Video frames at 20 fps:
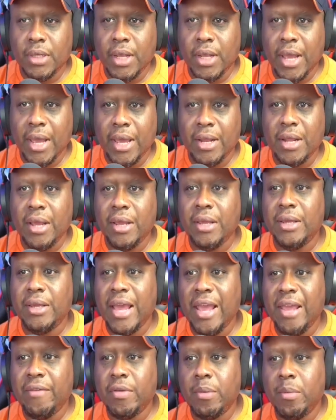And they
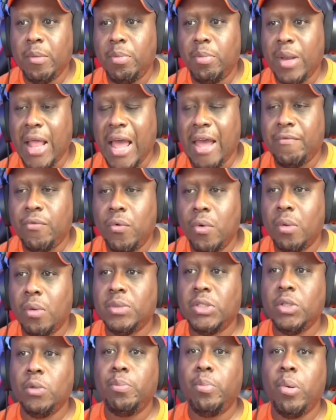gave him a platform
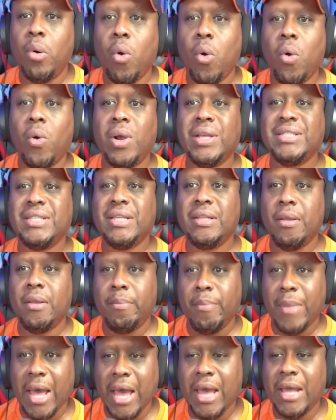to poison the
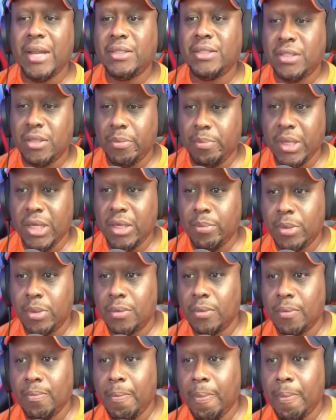minds of people.